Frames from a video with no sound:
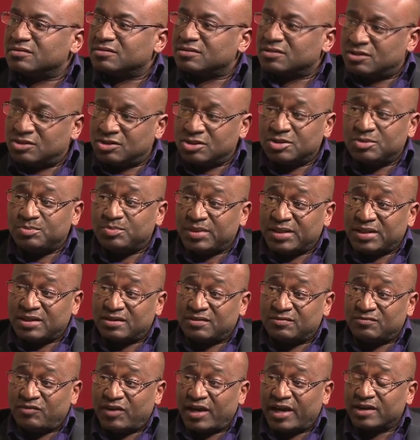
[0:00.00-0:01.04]
could be,
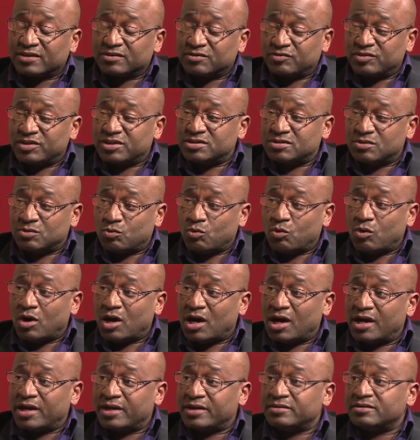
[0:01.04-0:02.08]
in fact, the reason
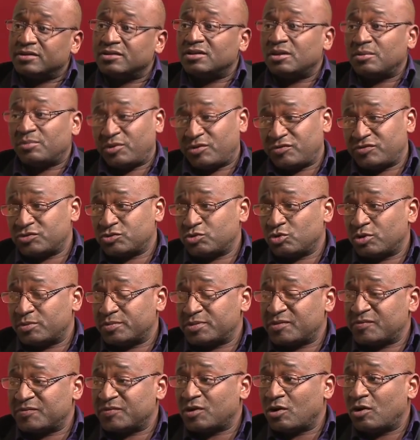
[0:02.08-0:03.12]
why the number of
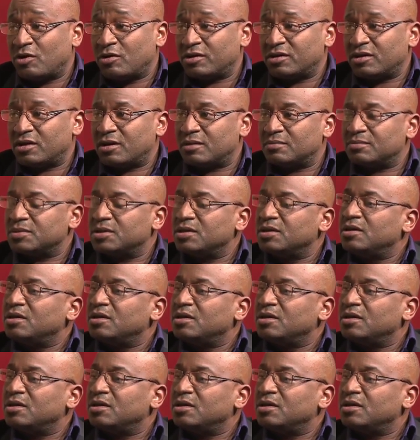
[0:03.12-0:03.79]
storms have gone up.